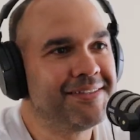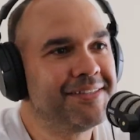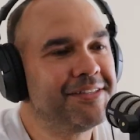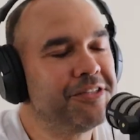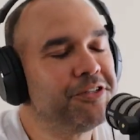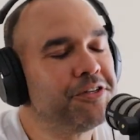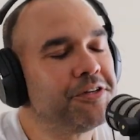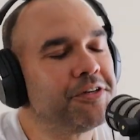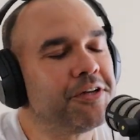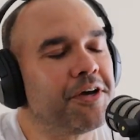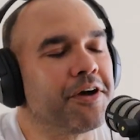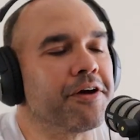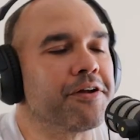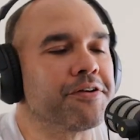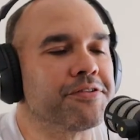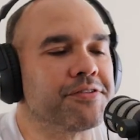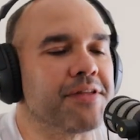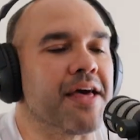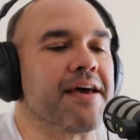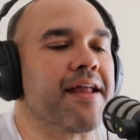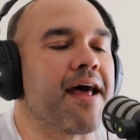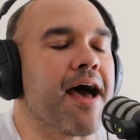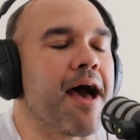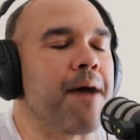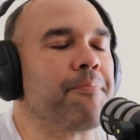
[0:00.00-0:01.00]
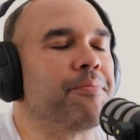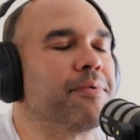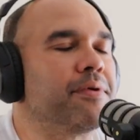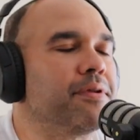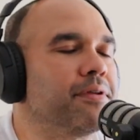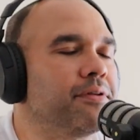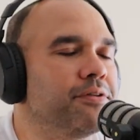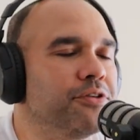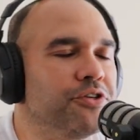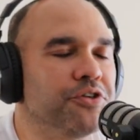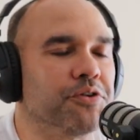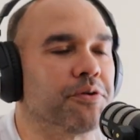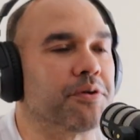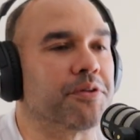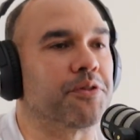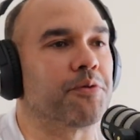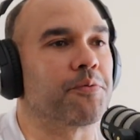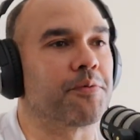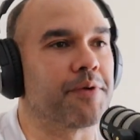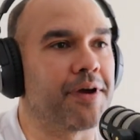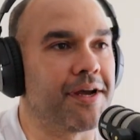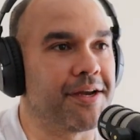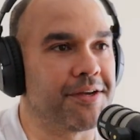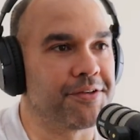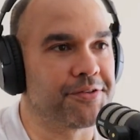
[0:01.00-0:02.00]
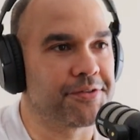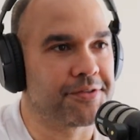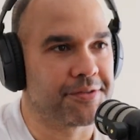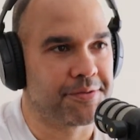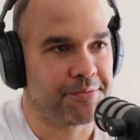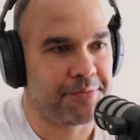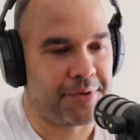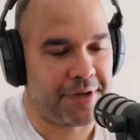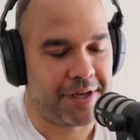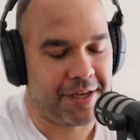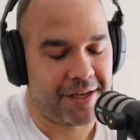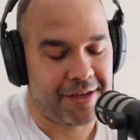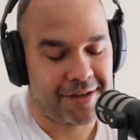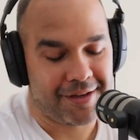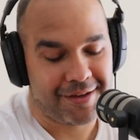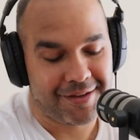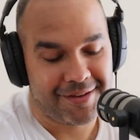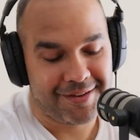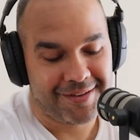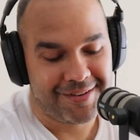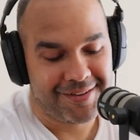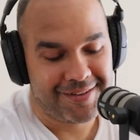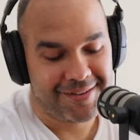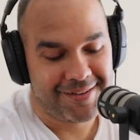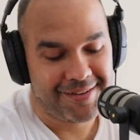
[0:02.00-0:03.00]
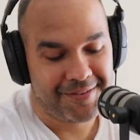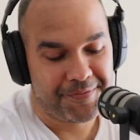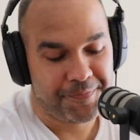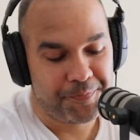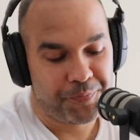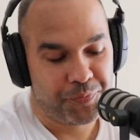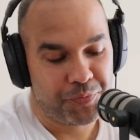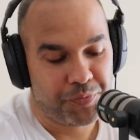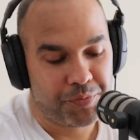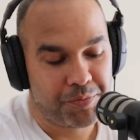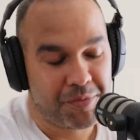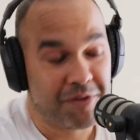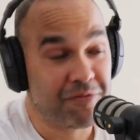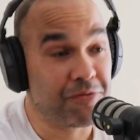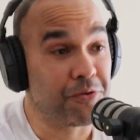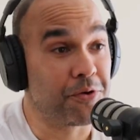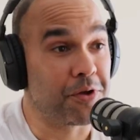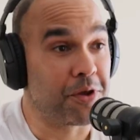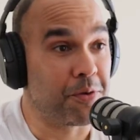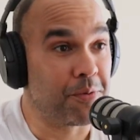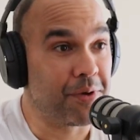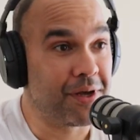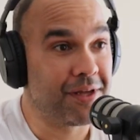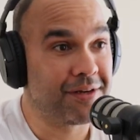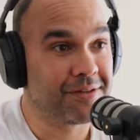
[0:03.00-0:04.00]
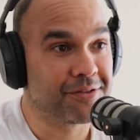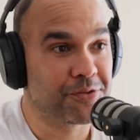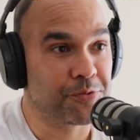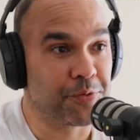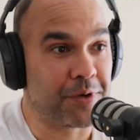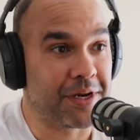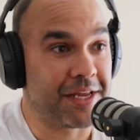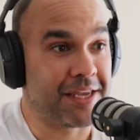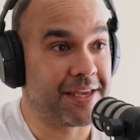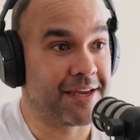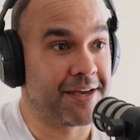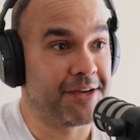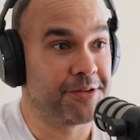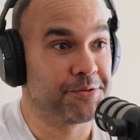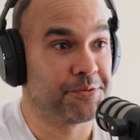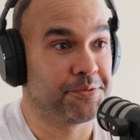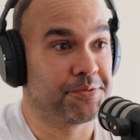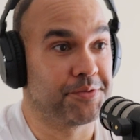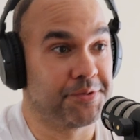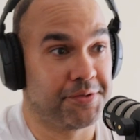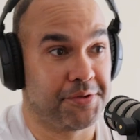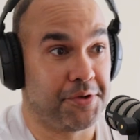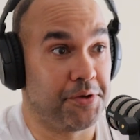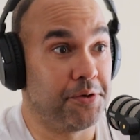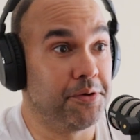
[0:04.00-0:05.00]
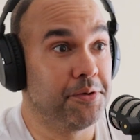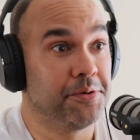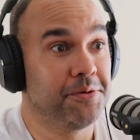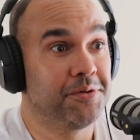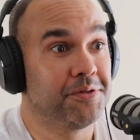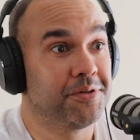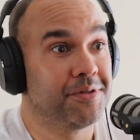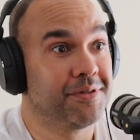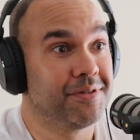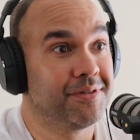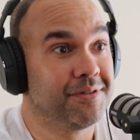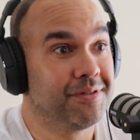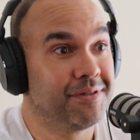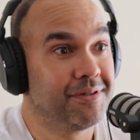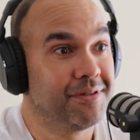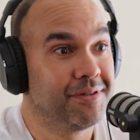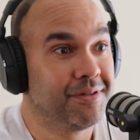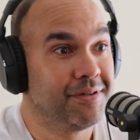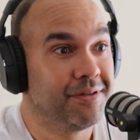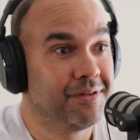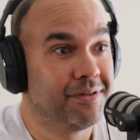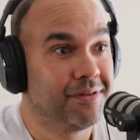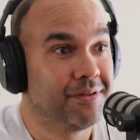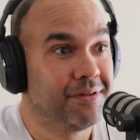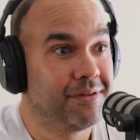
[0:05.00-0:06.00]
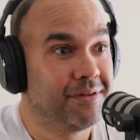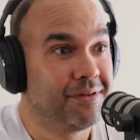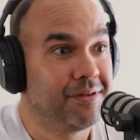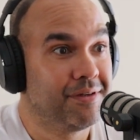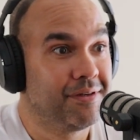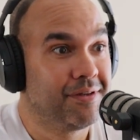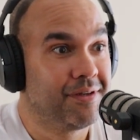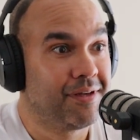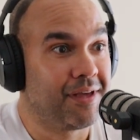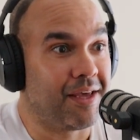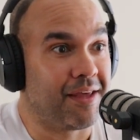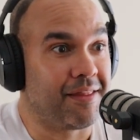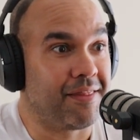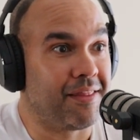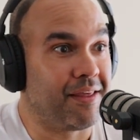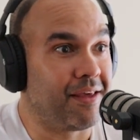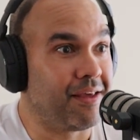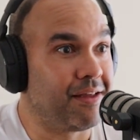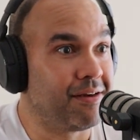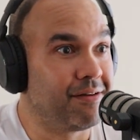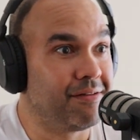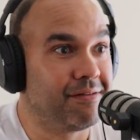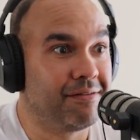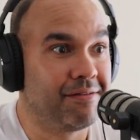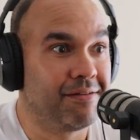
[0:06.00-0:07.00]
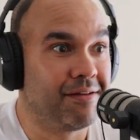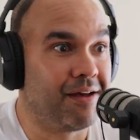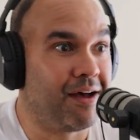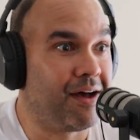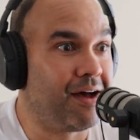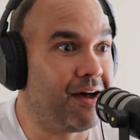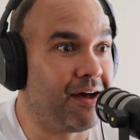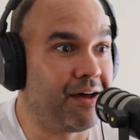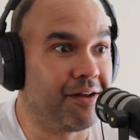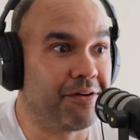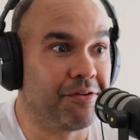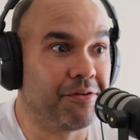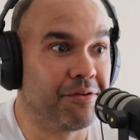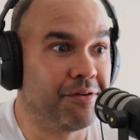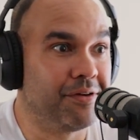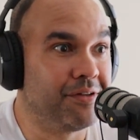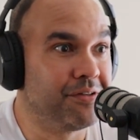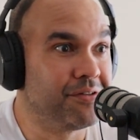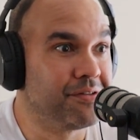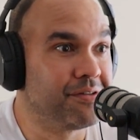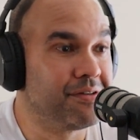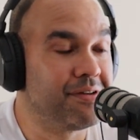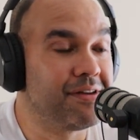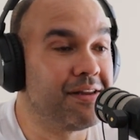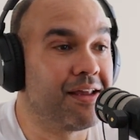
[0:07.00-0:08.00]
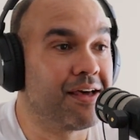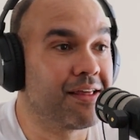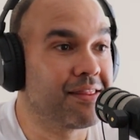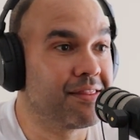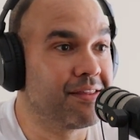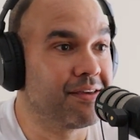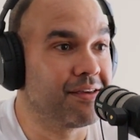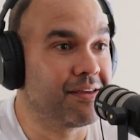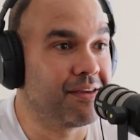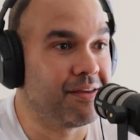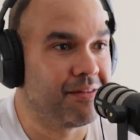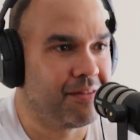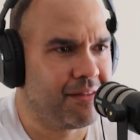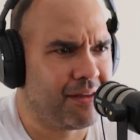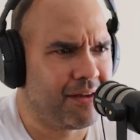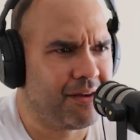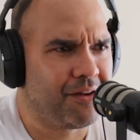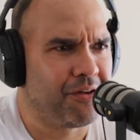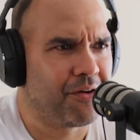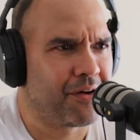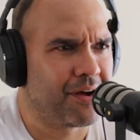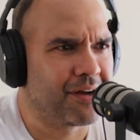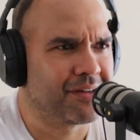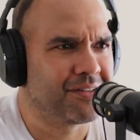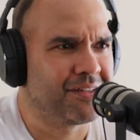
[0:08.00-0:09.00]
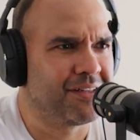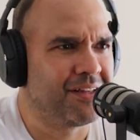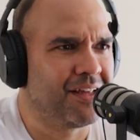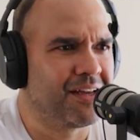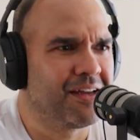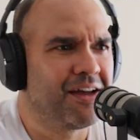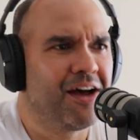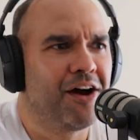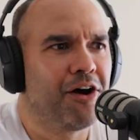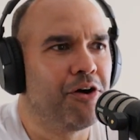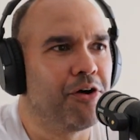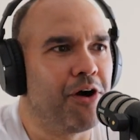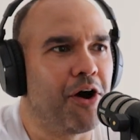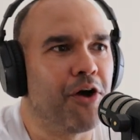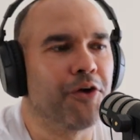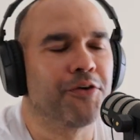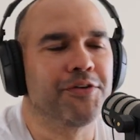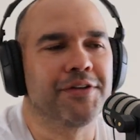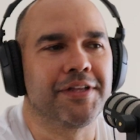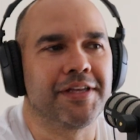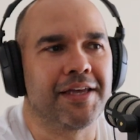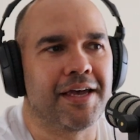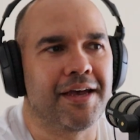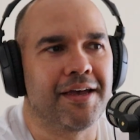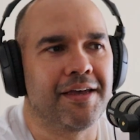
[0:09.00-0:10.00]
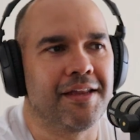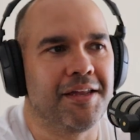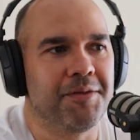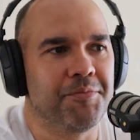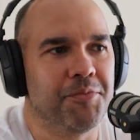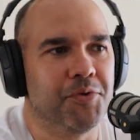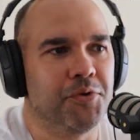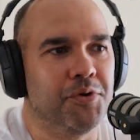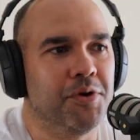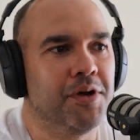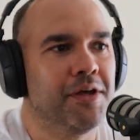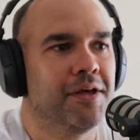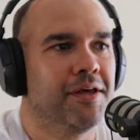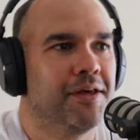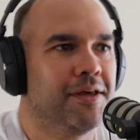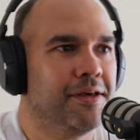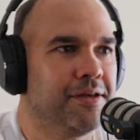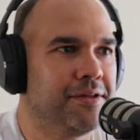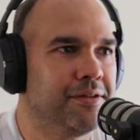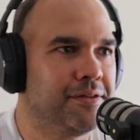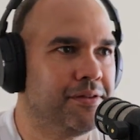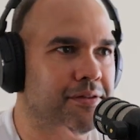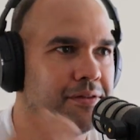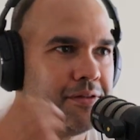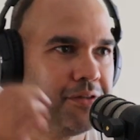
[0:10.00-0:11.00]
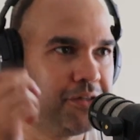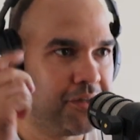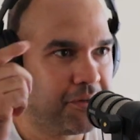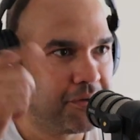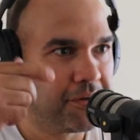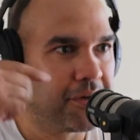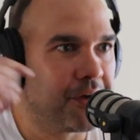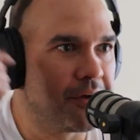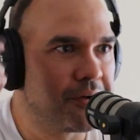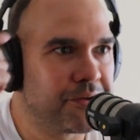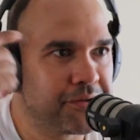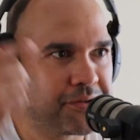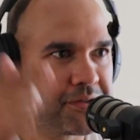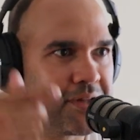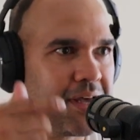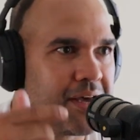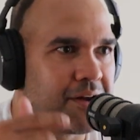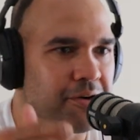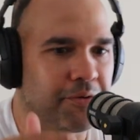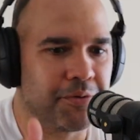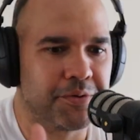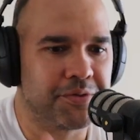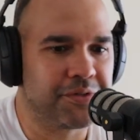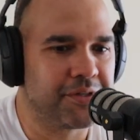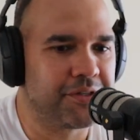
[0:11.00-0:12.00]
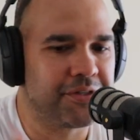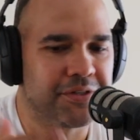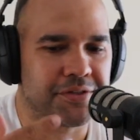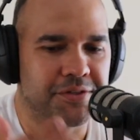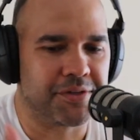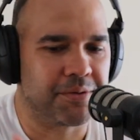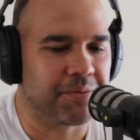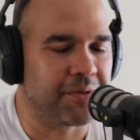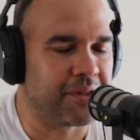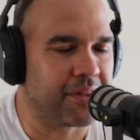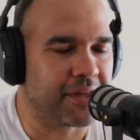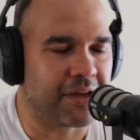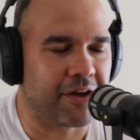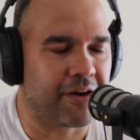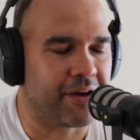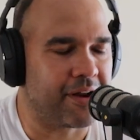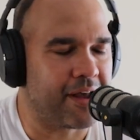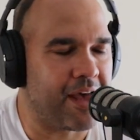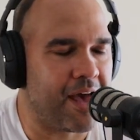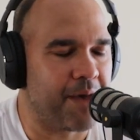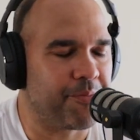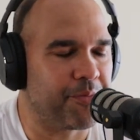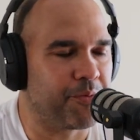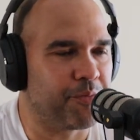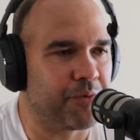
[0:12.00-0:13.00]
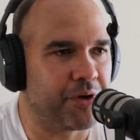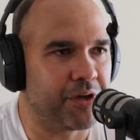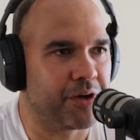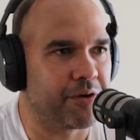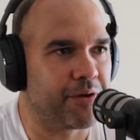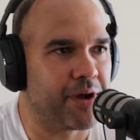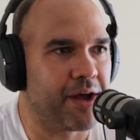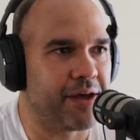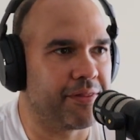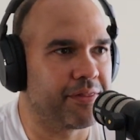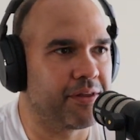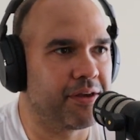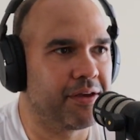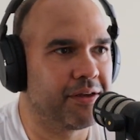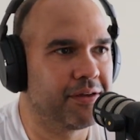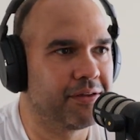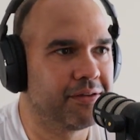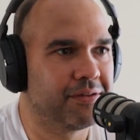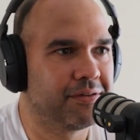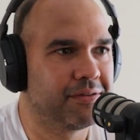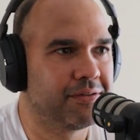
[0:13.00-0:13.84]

Did you notice that happen during the race where before you went, 20 Ks was huge, and then 100 is nothing, and then you're actually like, only 80 more. Did you notice that, or was it just something that kind of happened while you're out there?